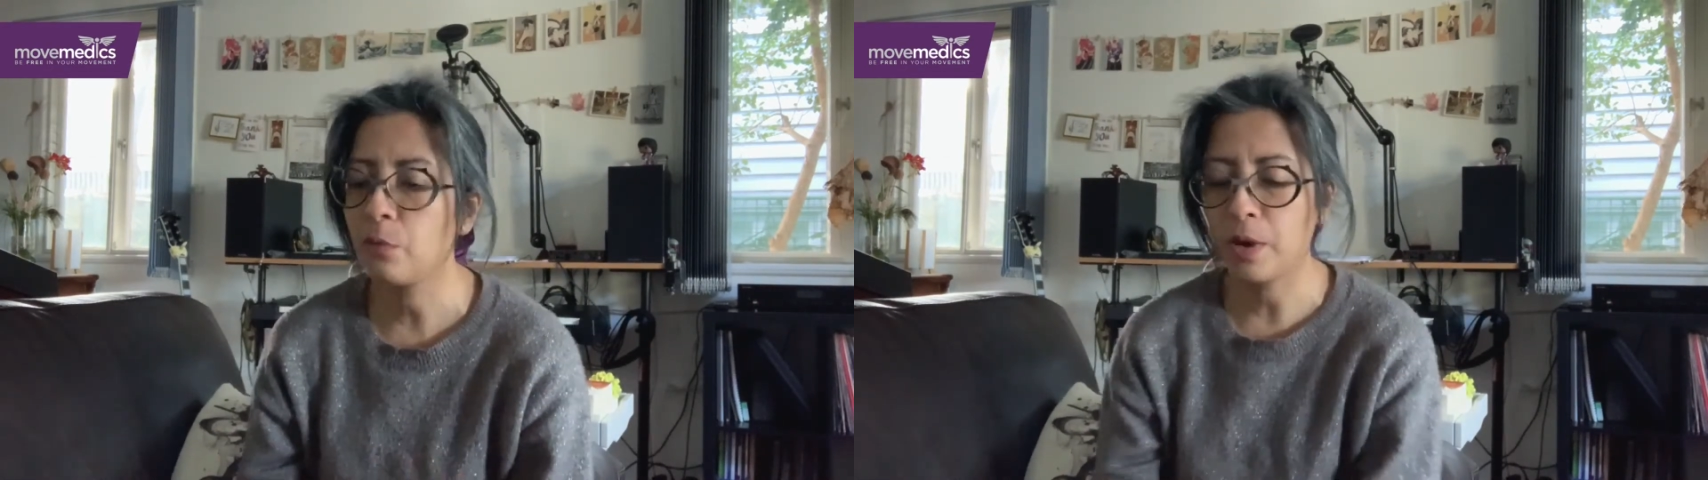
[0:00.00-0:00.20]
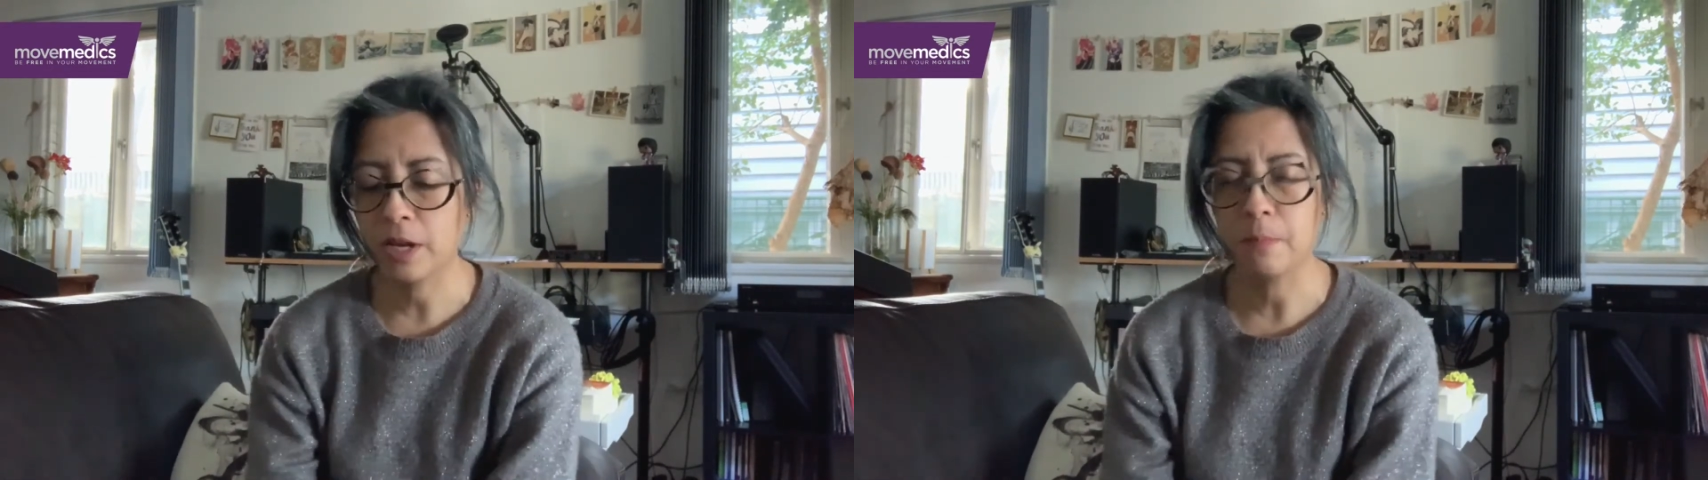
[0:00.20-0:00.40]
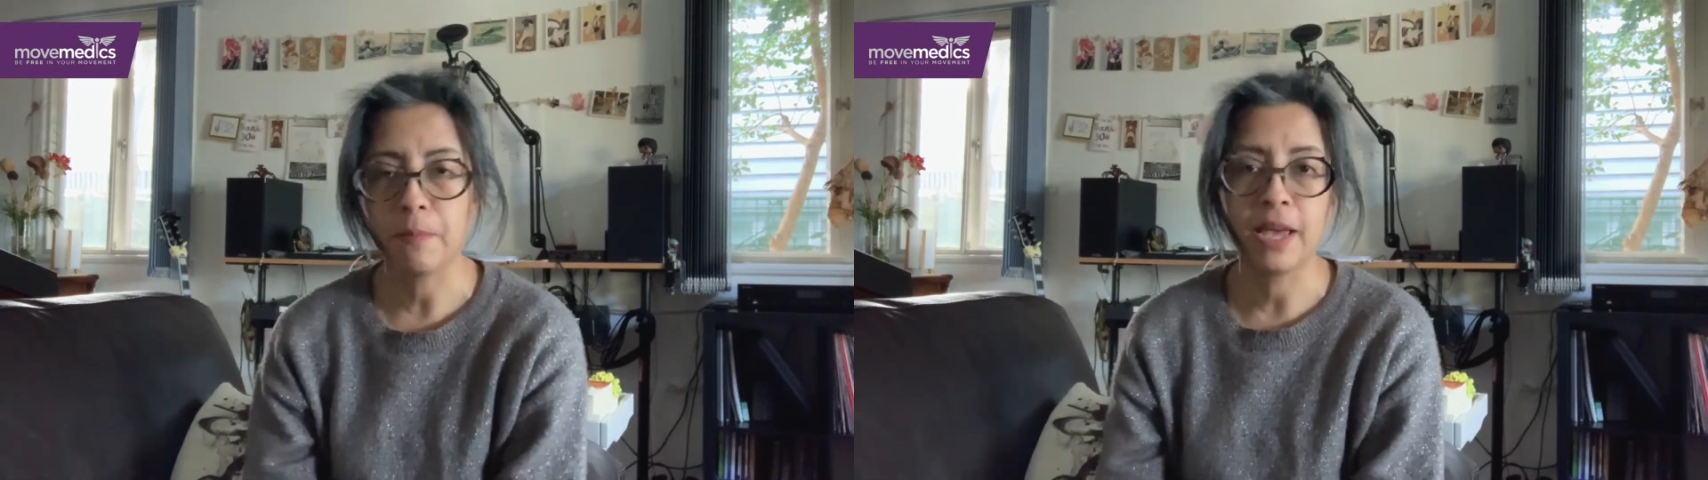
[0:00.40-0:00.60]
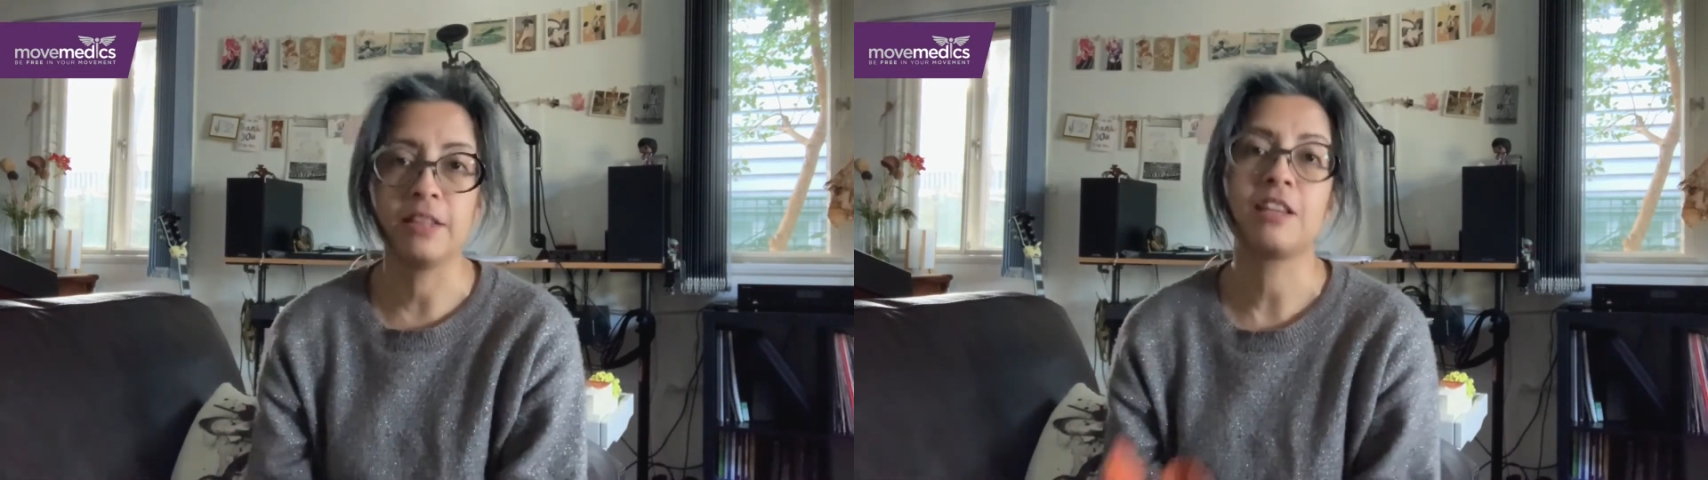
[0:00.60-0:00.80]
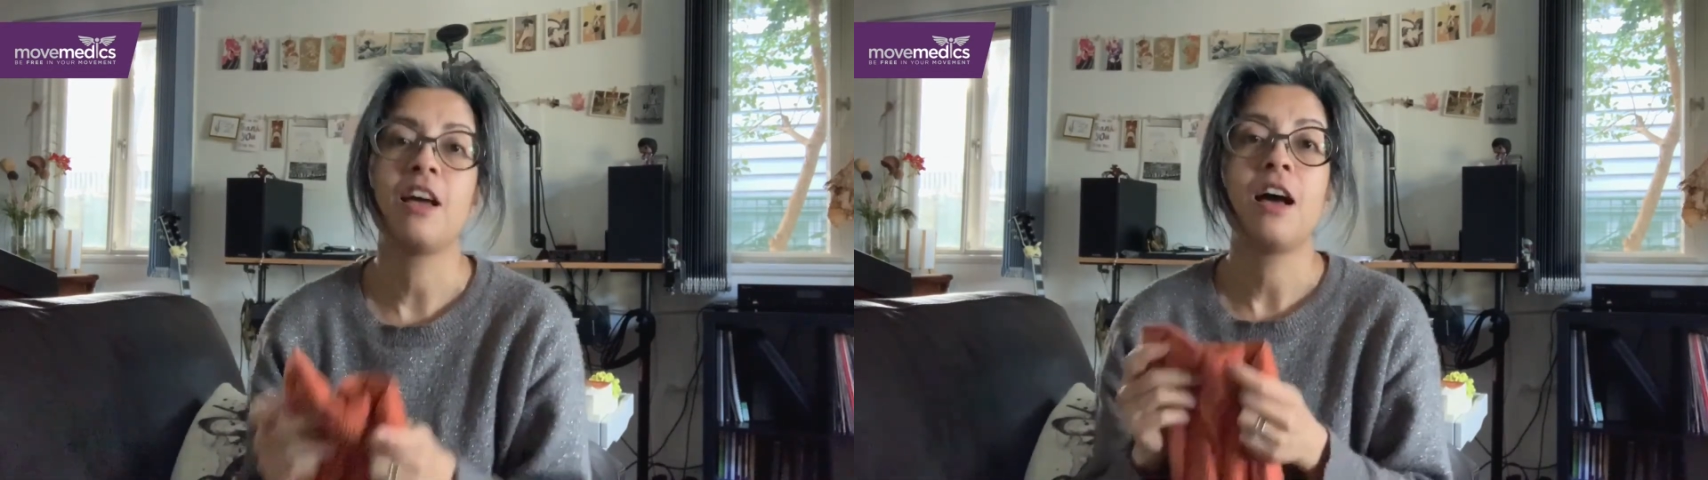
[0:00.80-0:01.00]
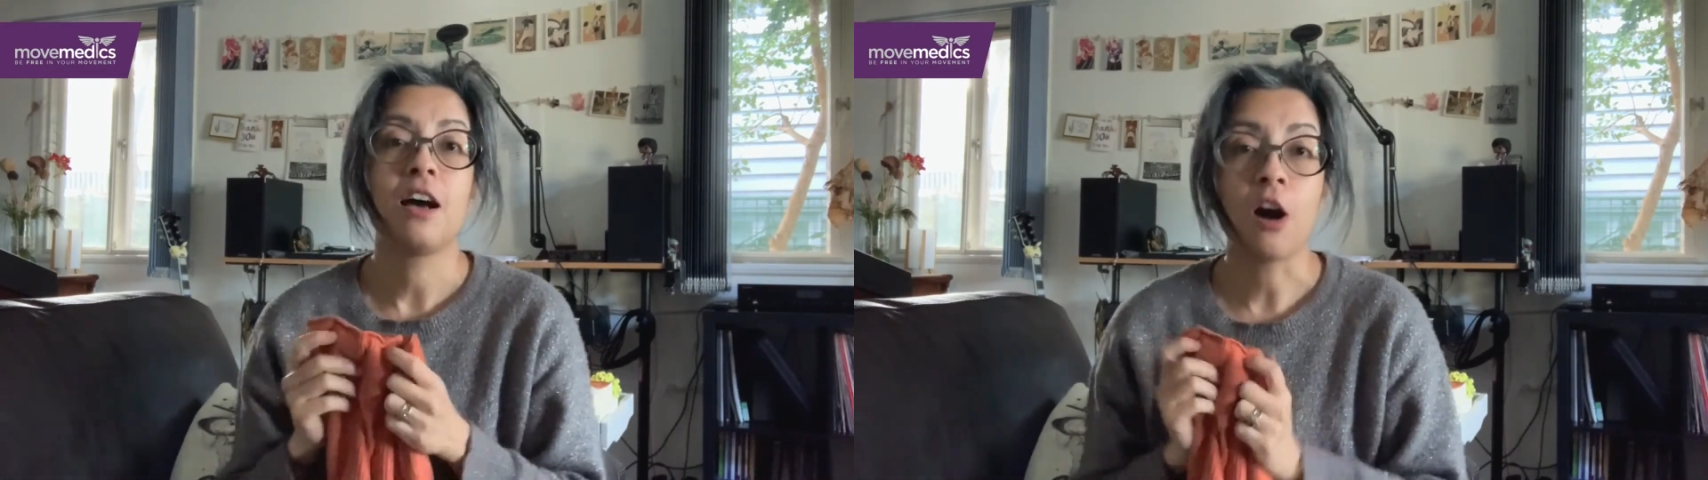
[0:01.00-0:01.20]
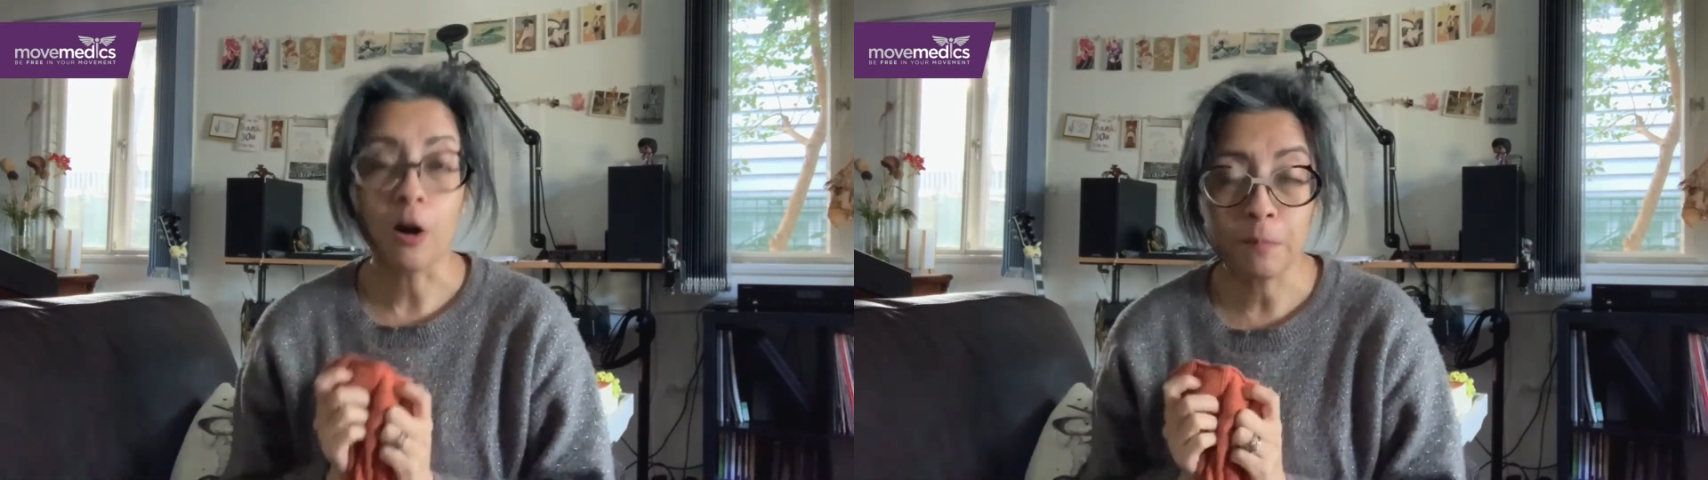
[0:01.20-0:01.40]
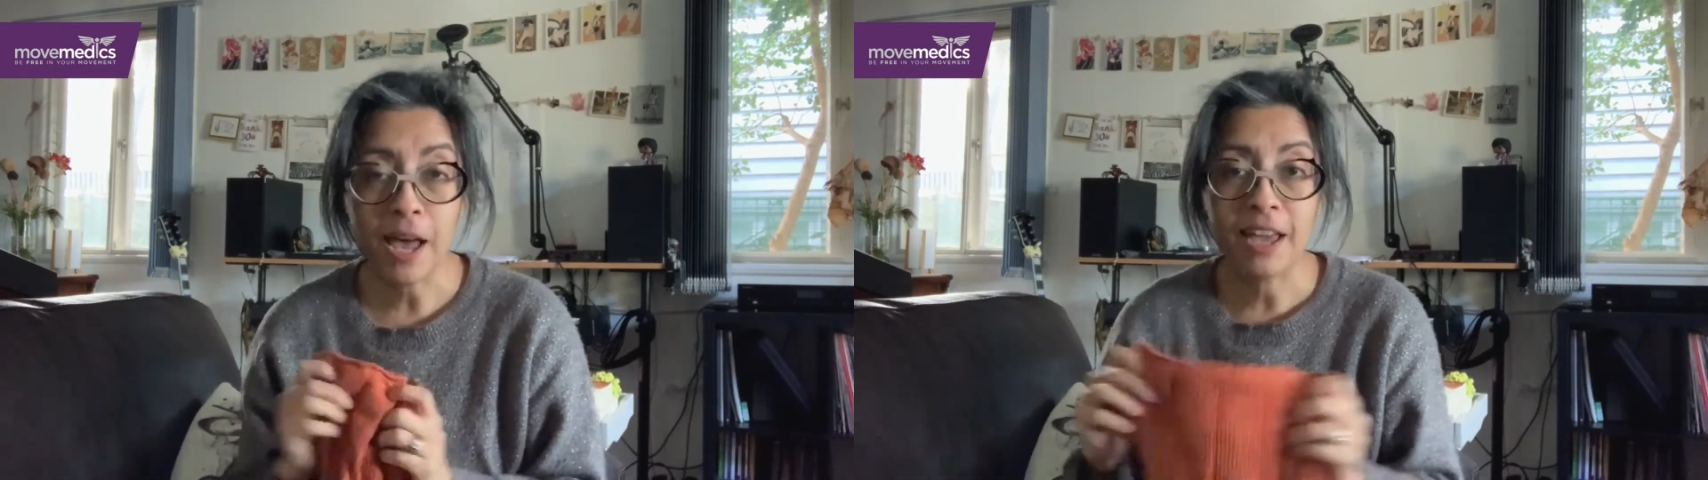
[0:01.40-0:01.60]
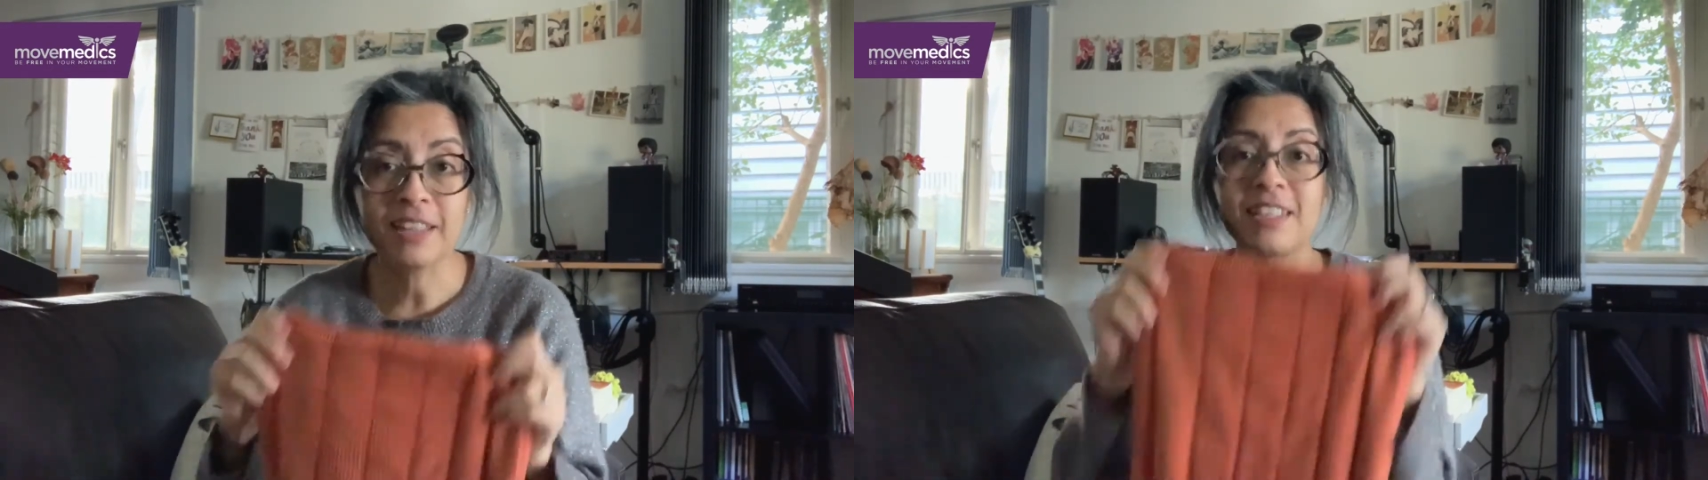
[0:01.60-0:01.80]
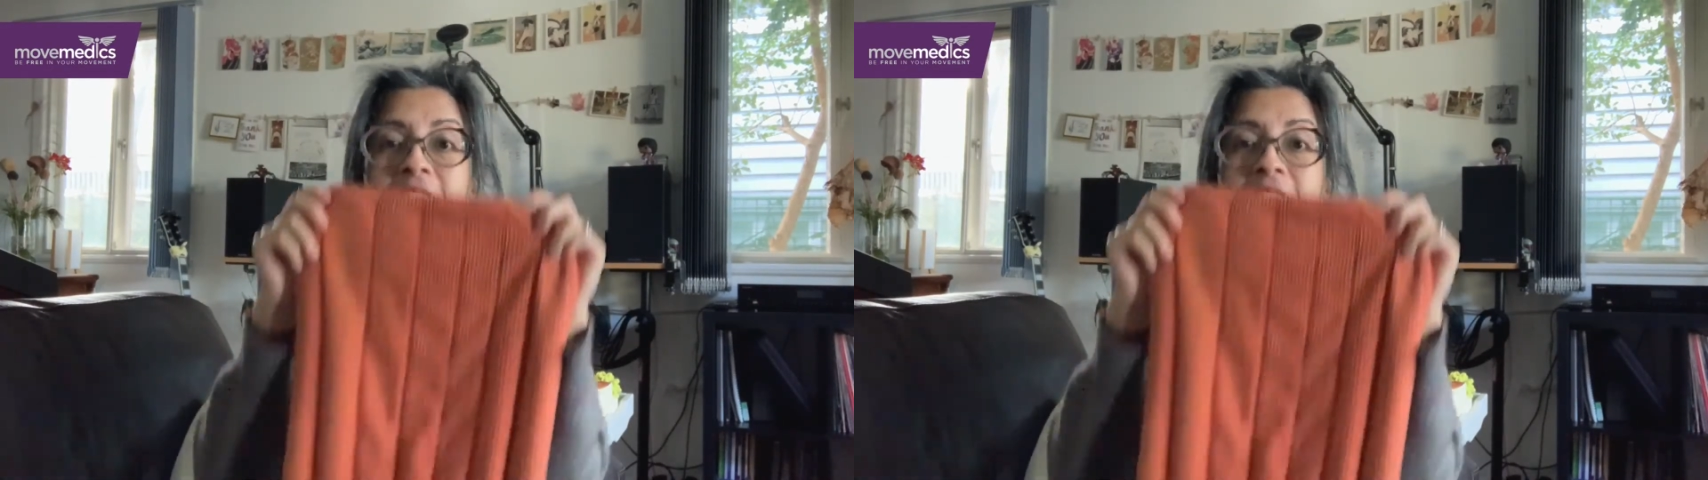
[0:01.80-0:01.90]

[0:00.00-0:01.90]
recommend hot packs